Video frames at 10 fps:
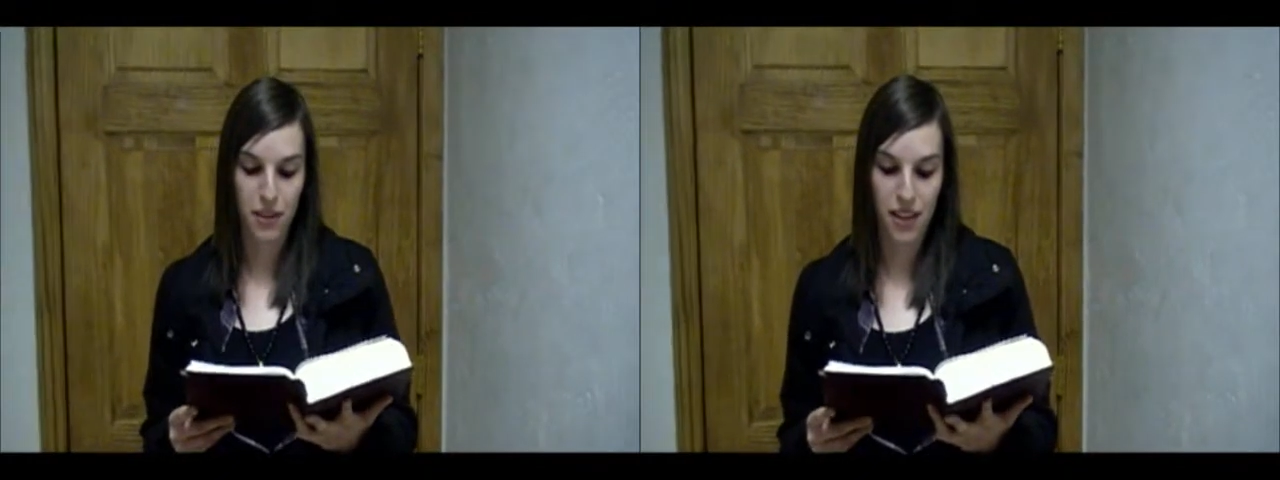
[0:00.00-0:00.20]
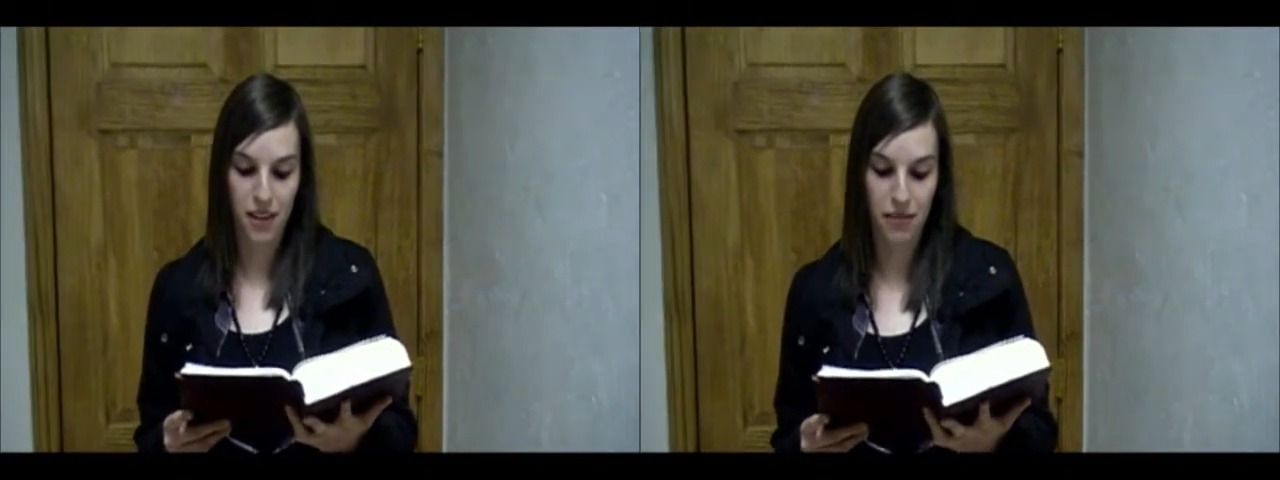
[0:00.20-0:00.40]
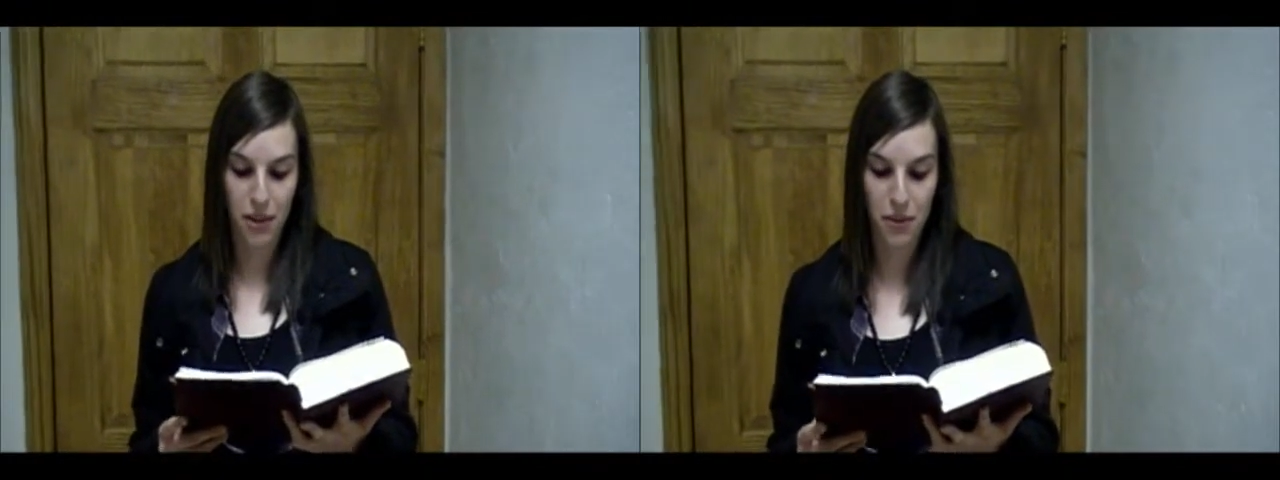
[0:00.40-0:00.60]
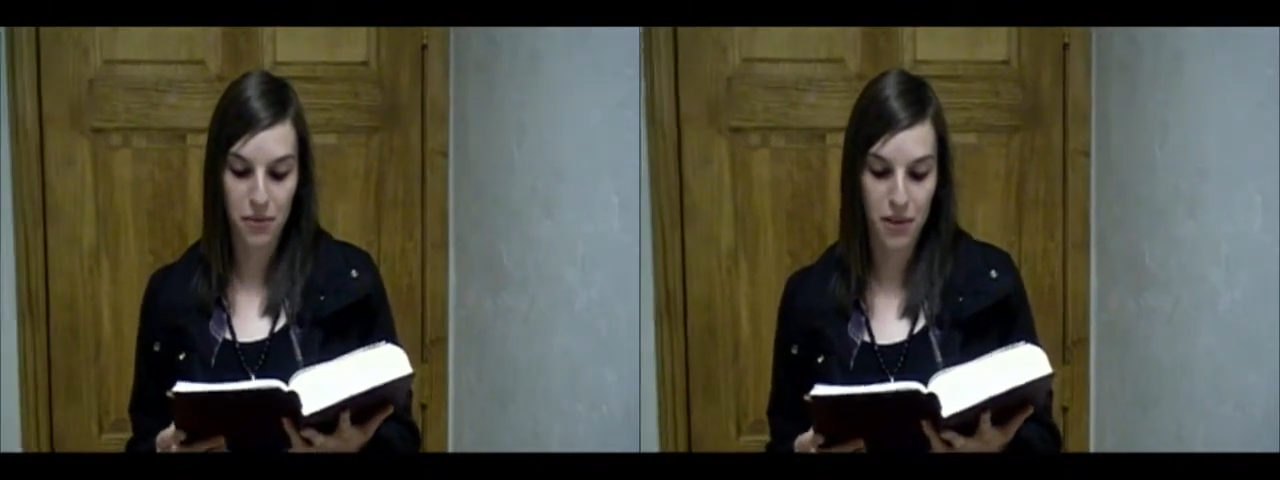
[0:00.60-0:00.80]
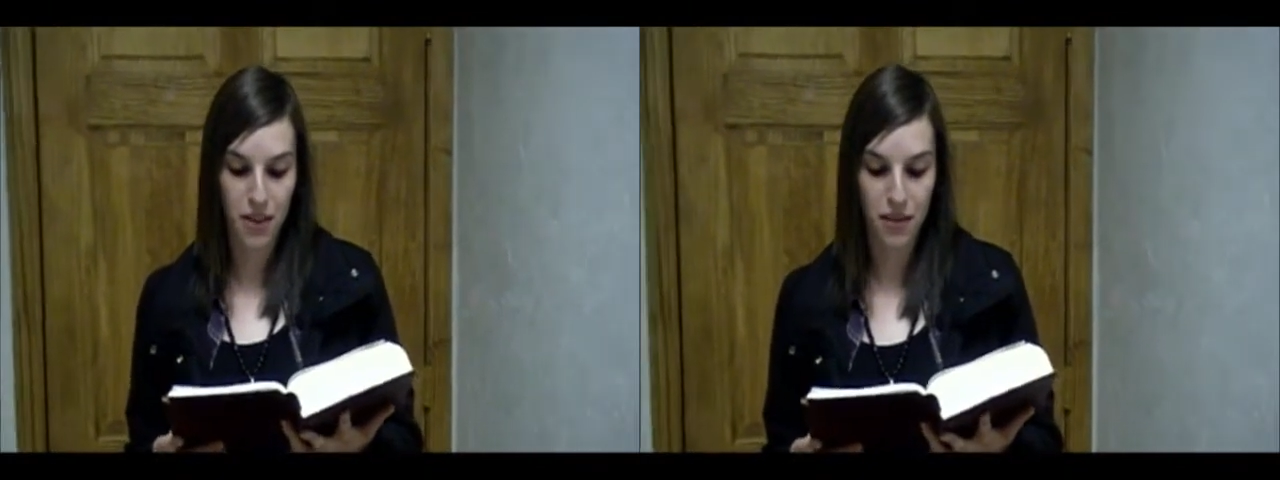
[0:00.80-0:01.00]
If
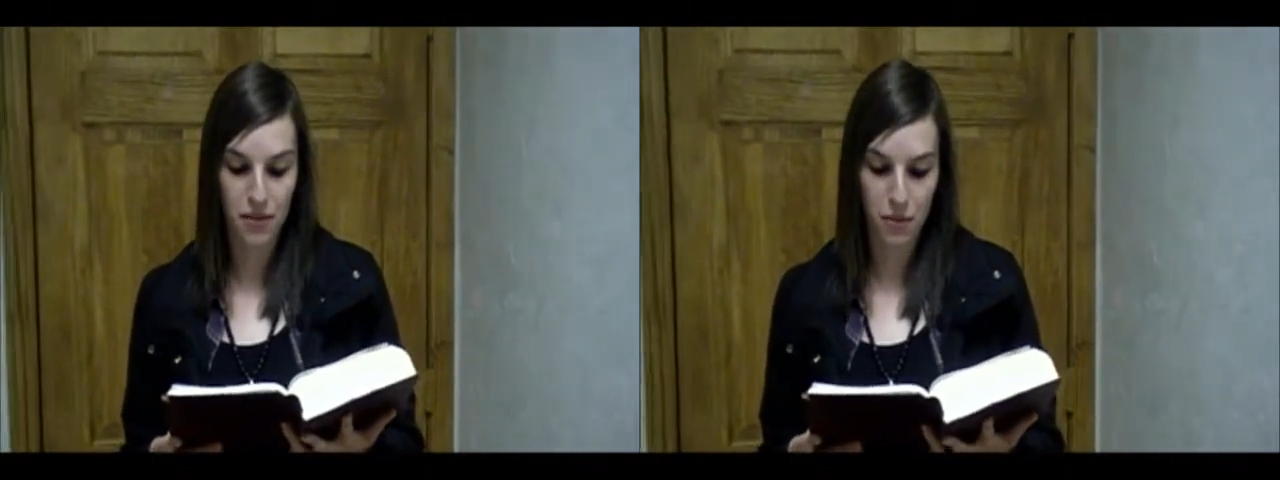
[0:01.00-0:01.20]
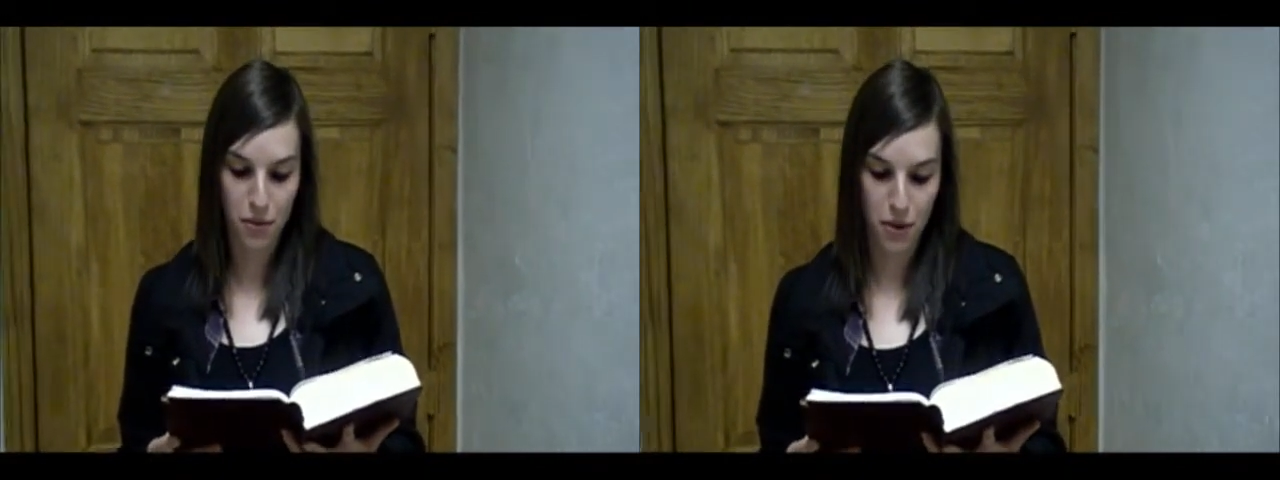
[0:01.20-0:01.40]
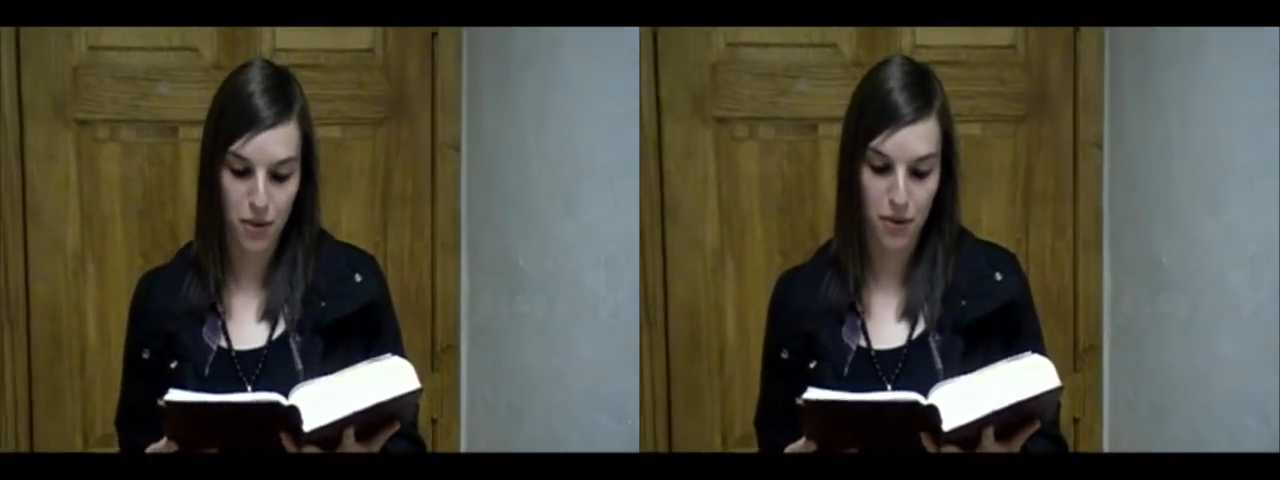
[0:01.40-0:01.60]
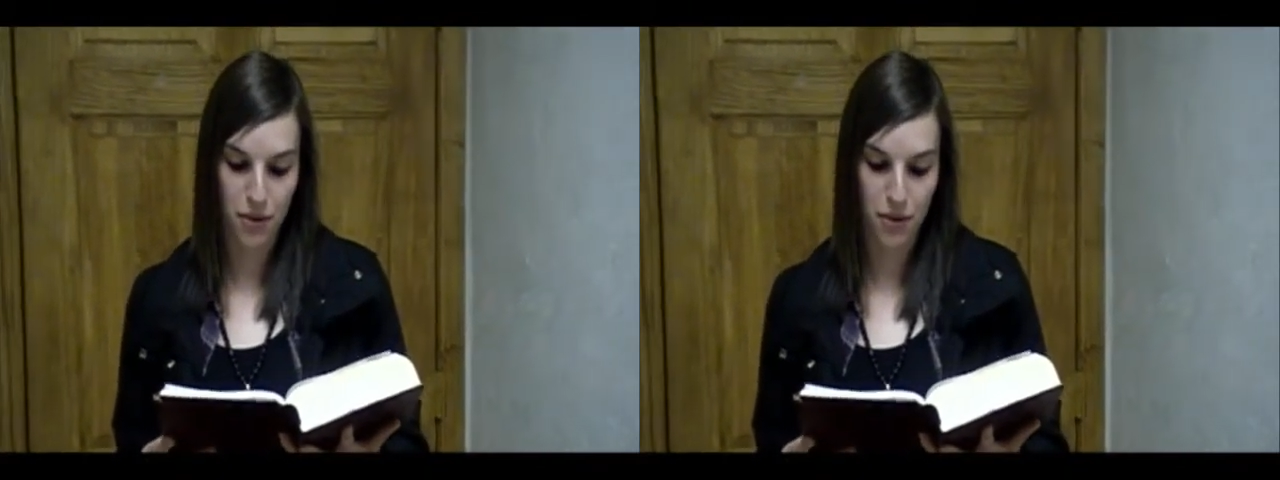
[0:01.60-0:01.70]
anyone loves the world,